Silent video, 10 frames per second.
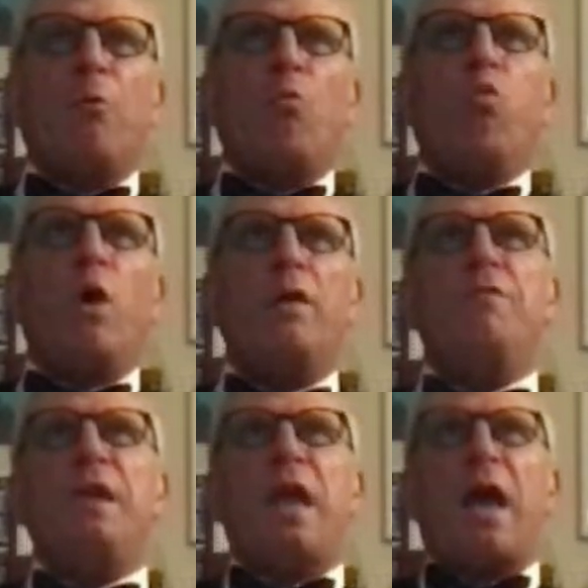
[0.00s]
one
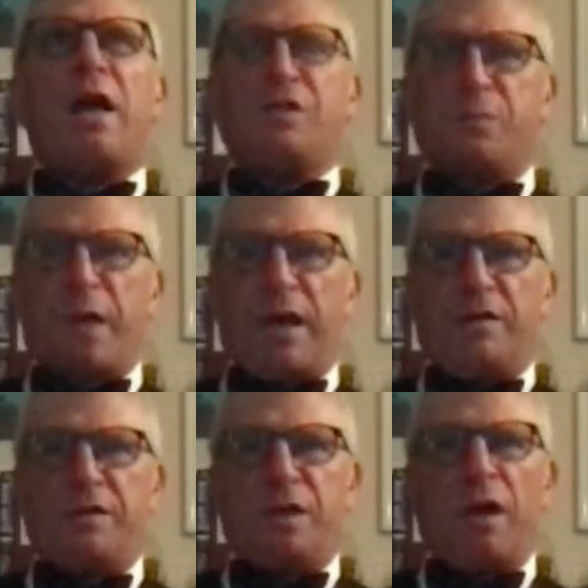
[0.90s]
of the
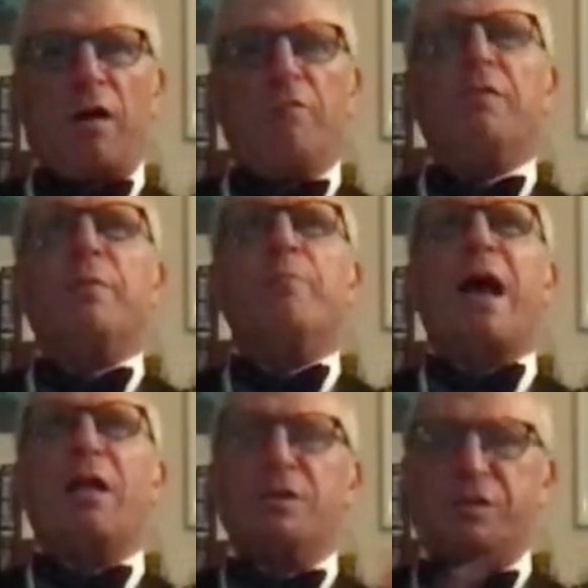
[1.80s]
aspects of the
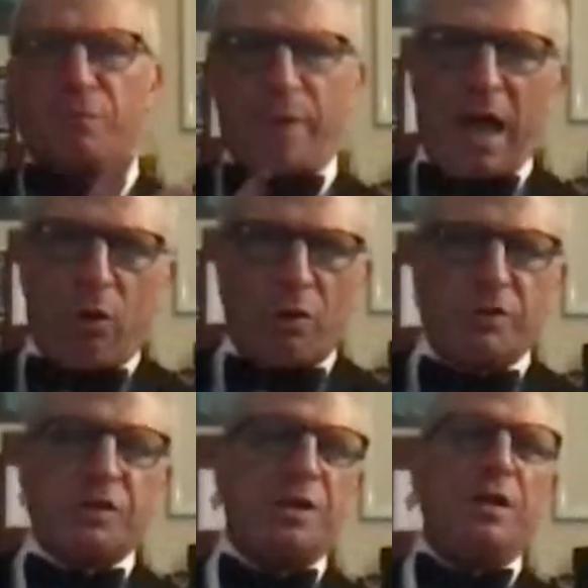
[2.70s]
balance of
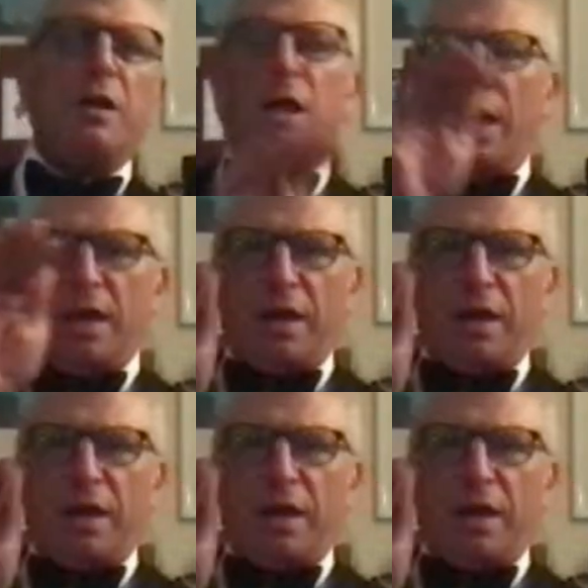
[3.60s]
powers and an